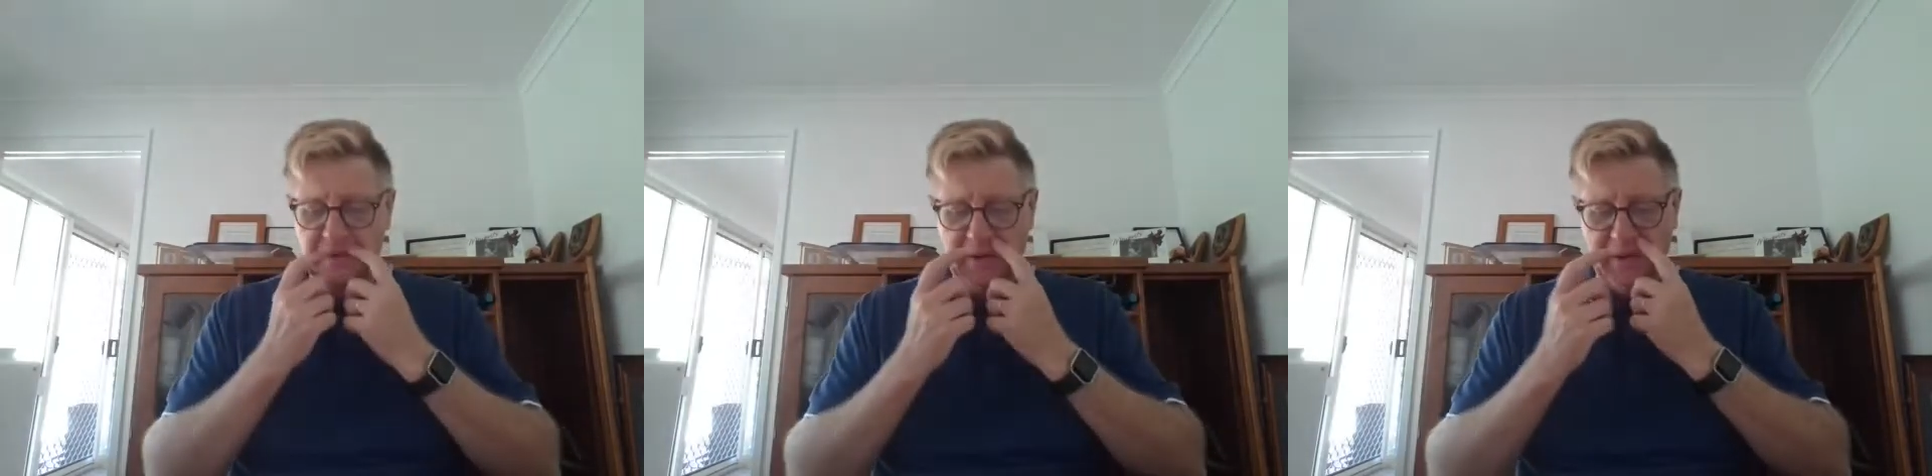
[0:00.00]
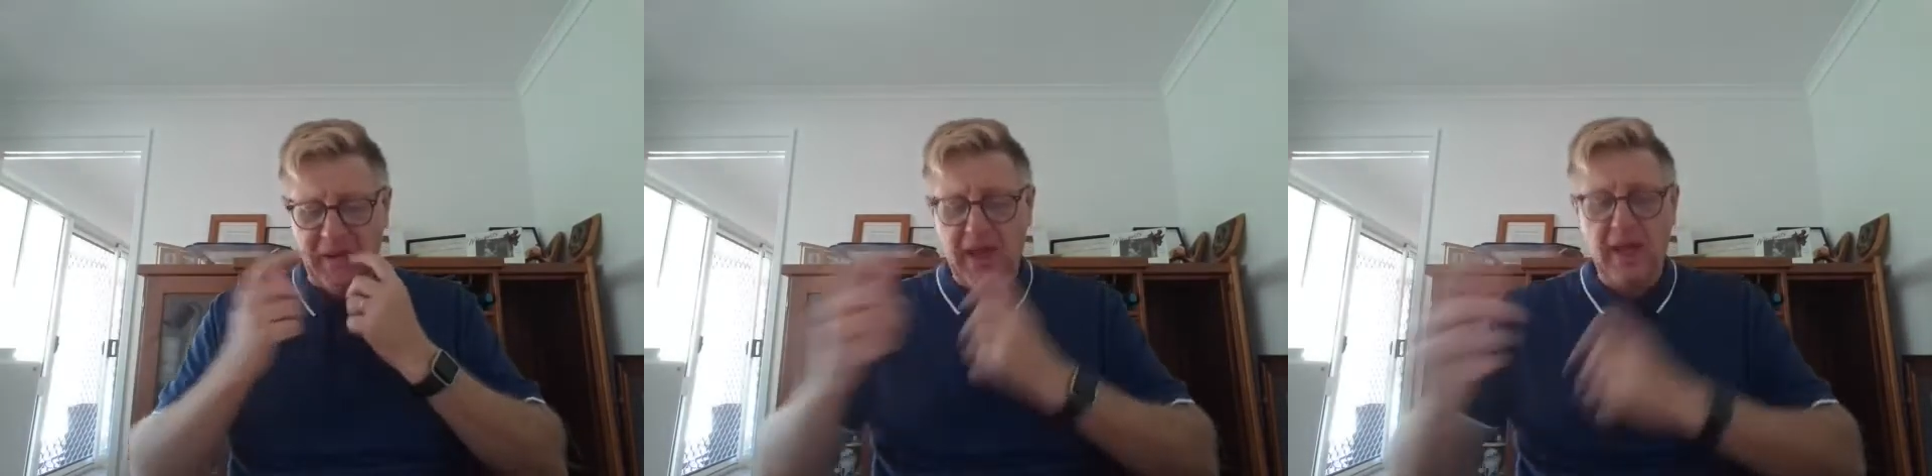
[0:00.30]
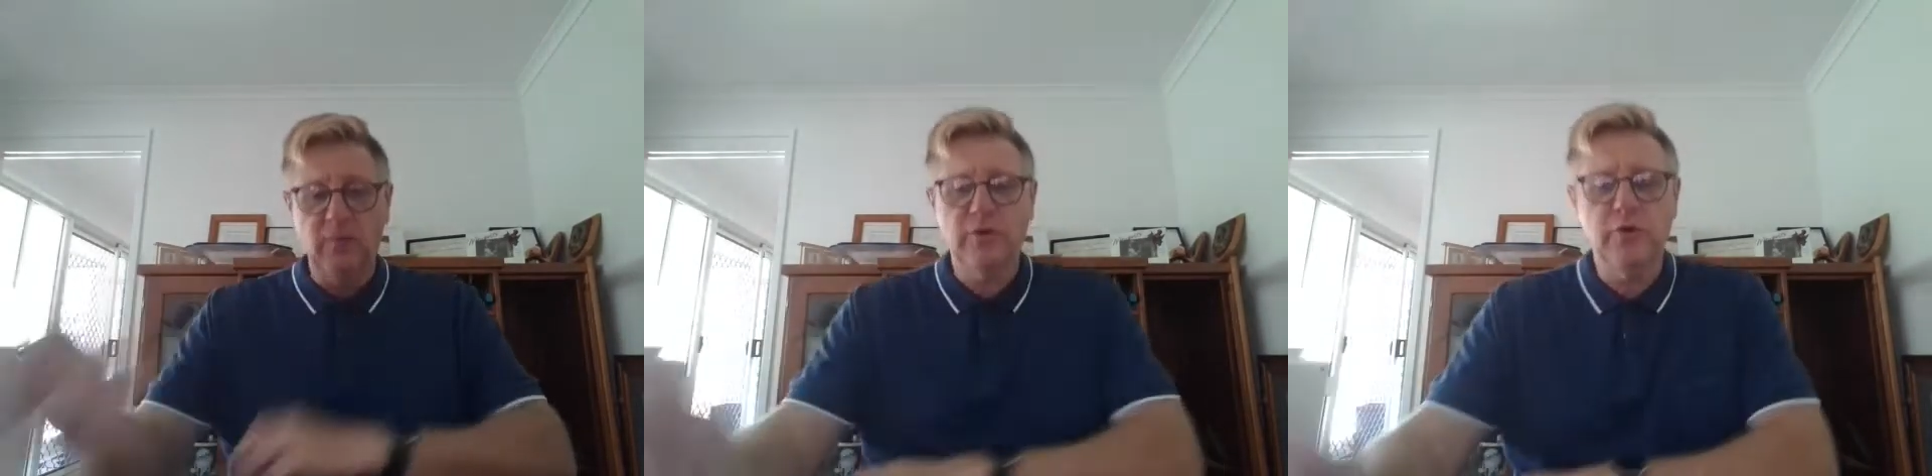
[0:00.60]

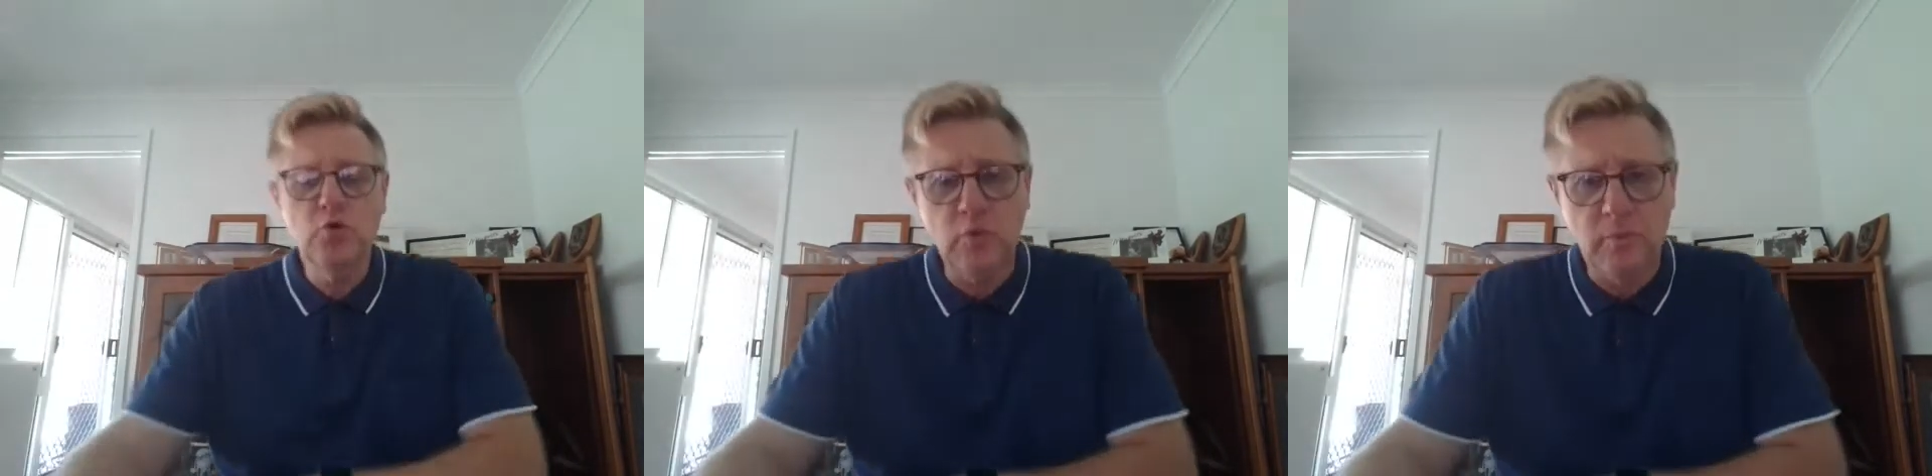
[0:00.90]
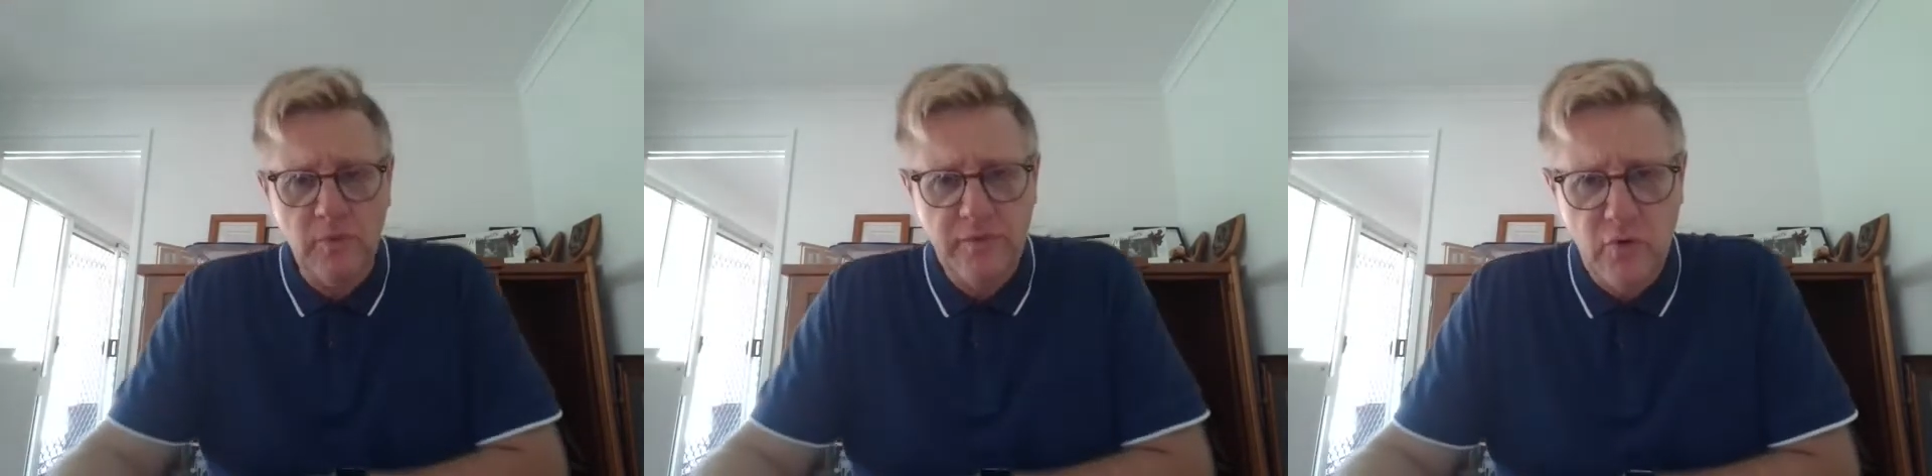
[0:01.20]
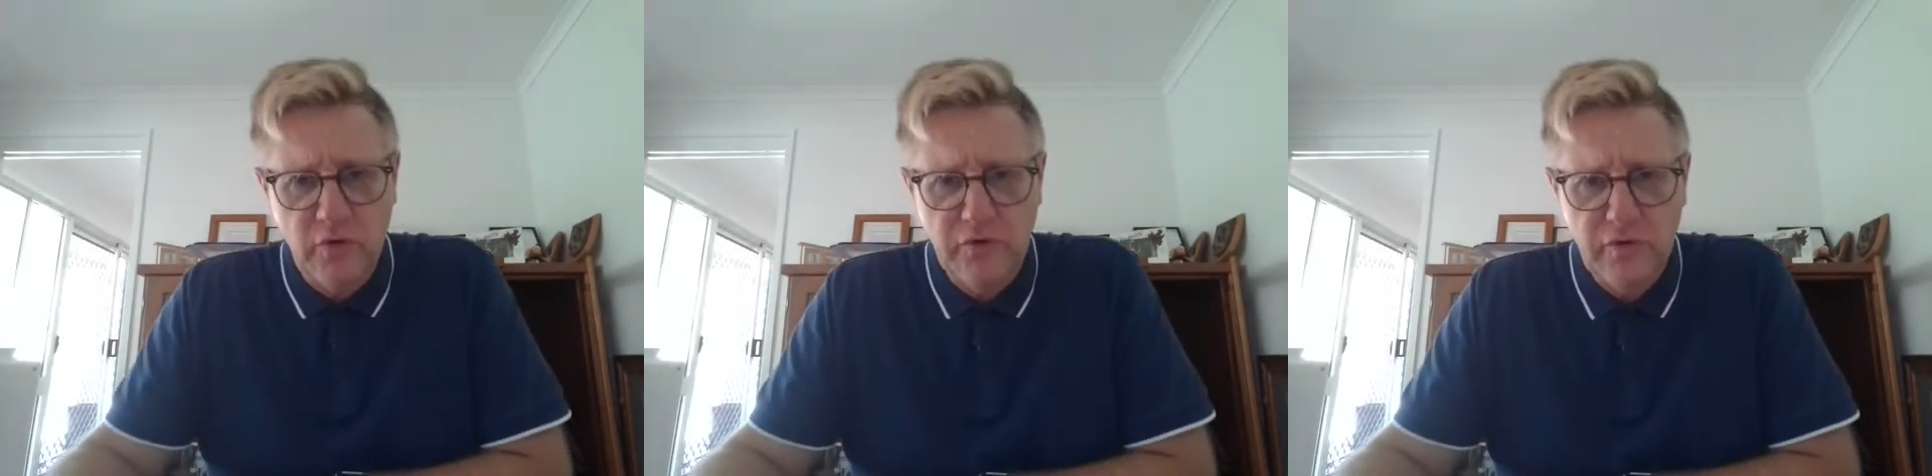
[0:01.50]
and with whom, of
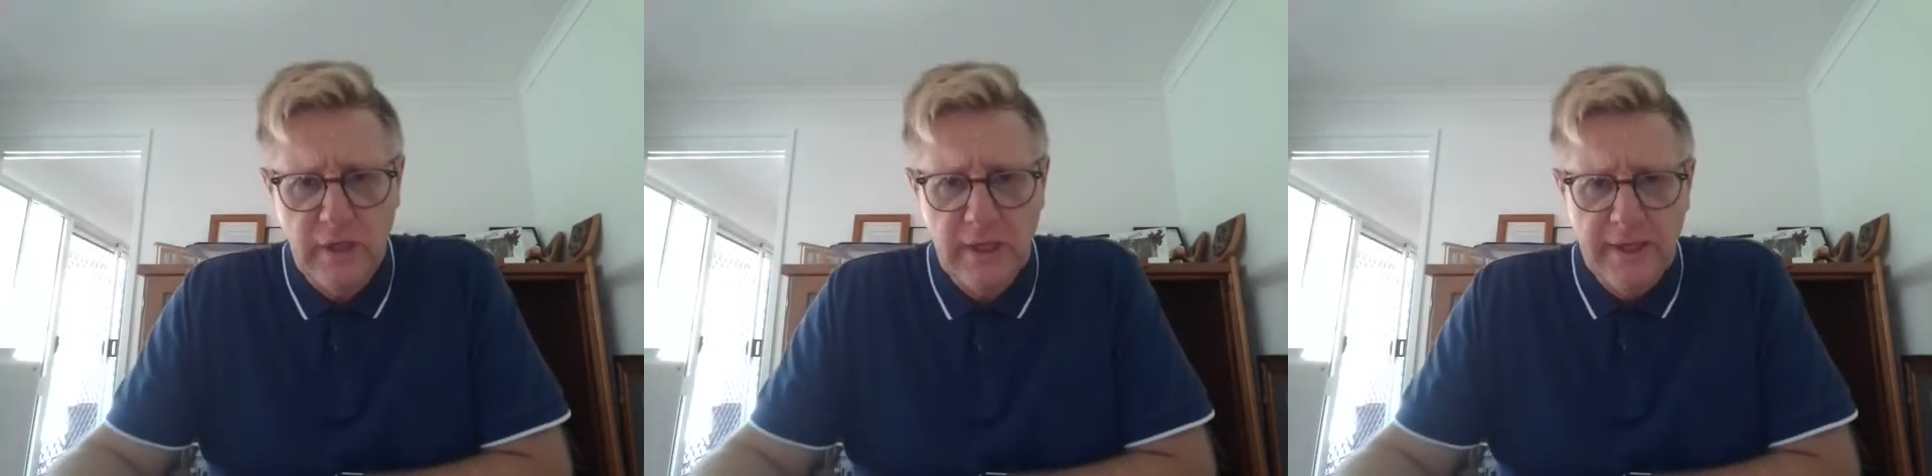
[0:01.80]
course.